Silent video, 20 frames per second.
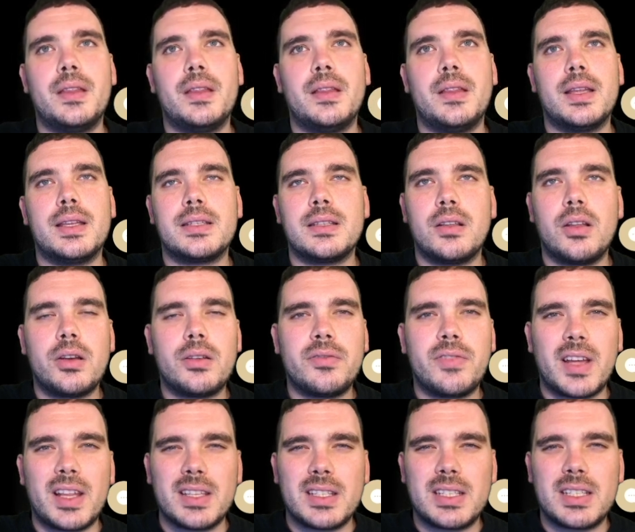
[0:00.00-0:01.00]
there's a lot of
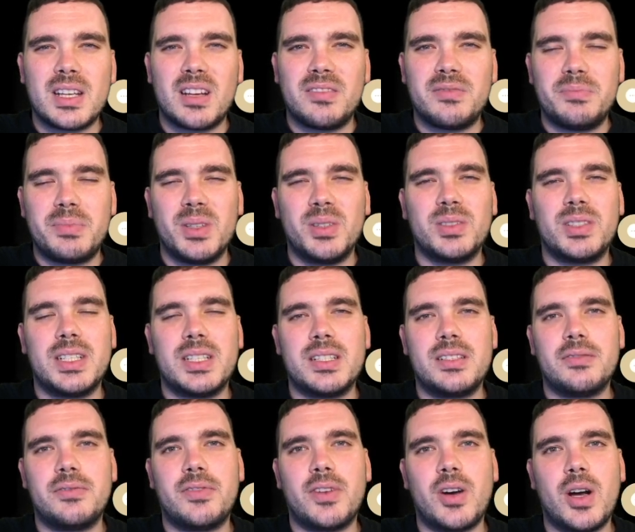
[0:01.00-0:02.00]
other stuff built into
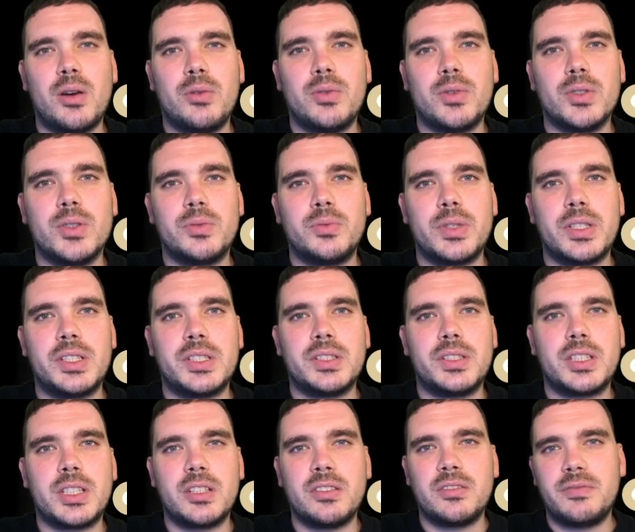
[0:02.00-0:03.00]
firewalls, which is
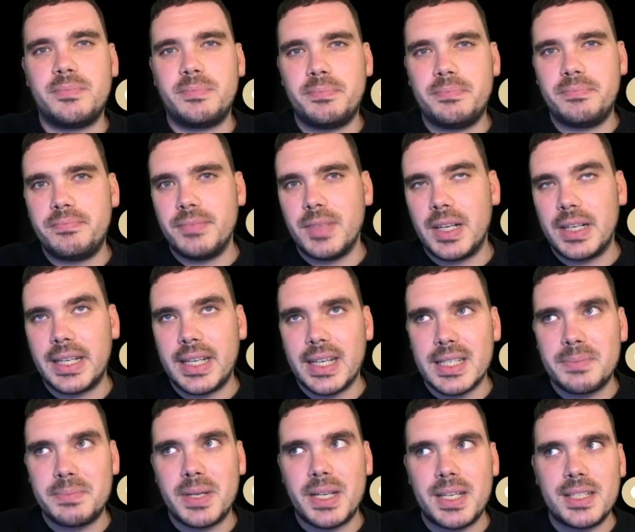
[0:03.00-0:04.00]
sort of, I guess,
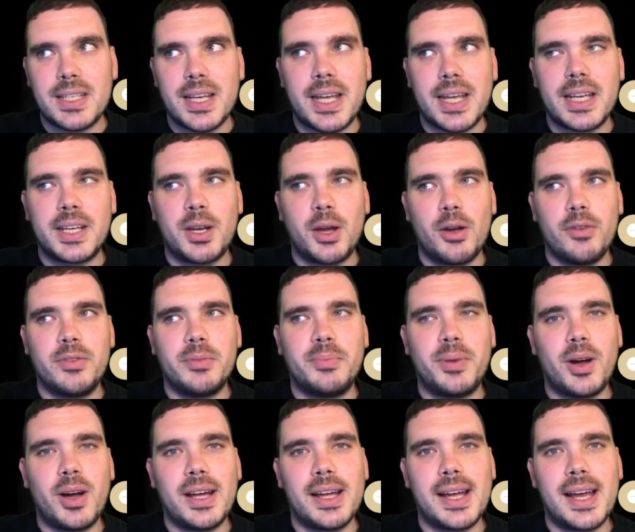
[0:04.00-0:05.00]
being taken over
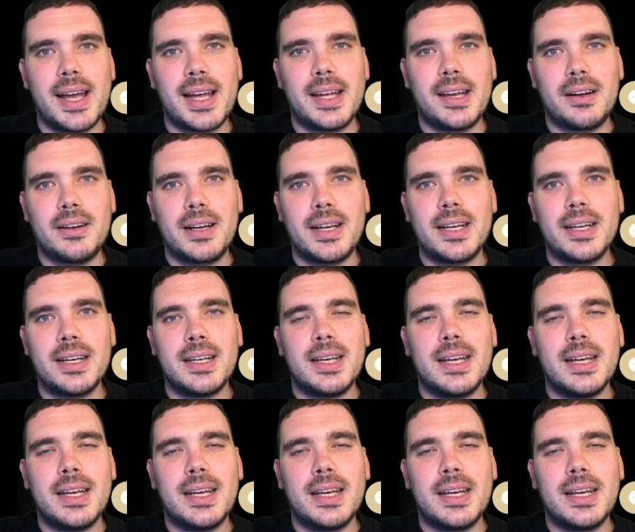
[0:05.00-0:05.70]
by AI.